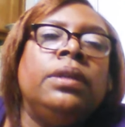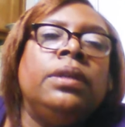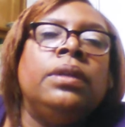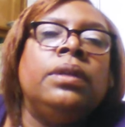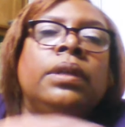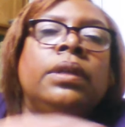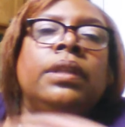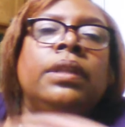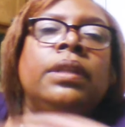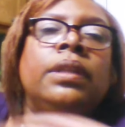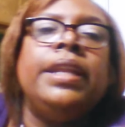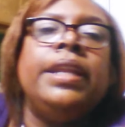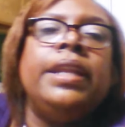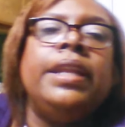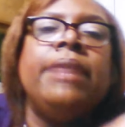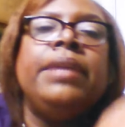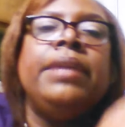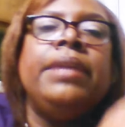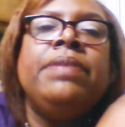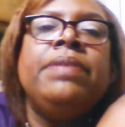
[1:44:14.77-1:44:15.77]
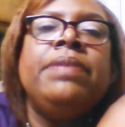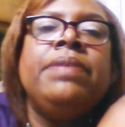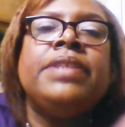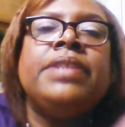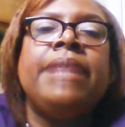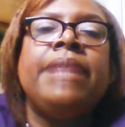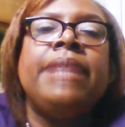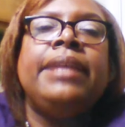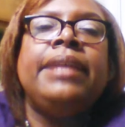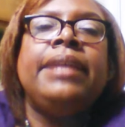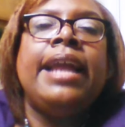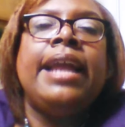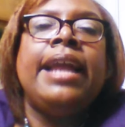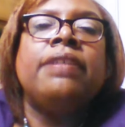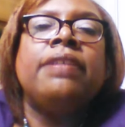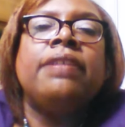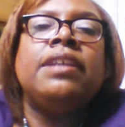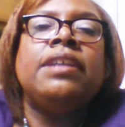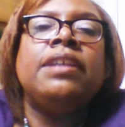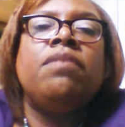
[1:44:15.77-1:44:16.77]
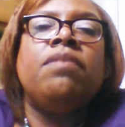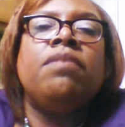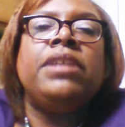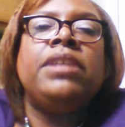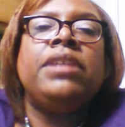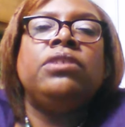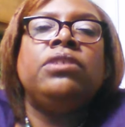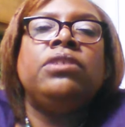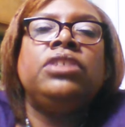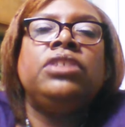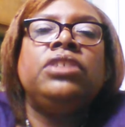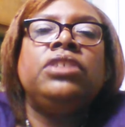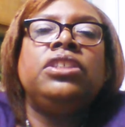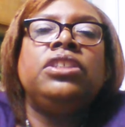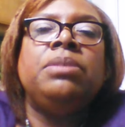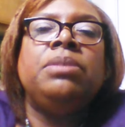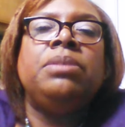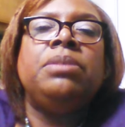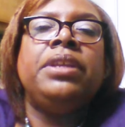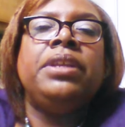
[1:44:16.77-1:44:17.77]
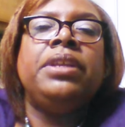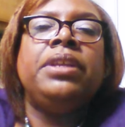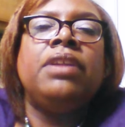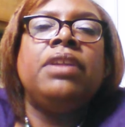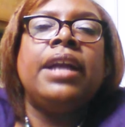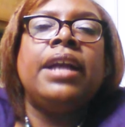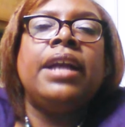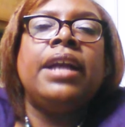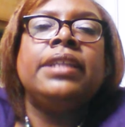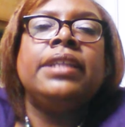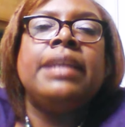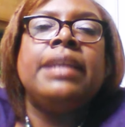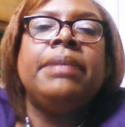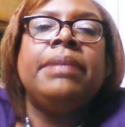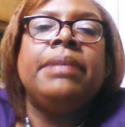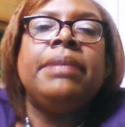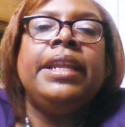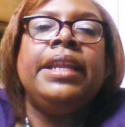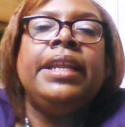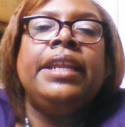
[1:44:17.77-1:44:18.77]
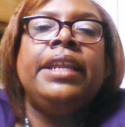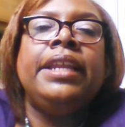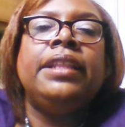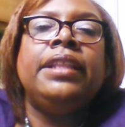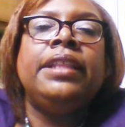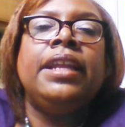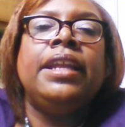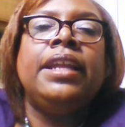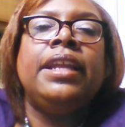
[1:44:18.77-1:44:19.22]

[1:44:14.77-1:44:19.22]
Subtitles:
They never even take that house off. Makes no sense to me. They're not contaminating anything.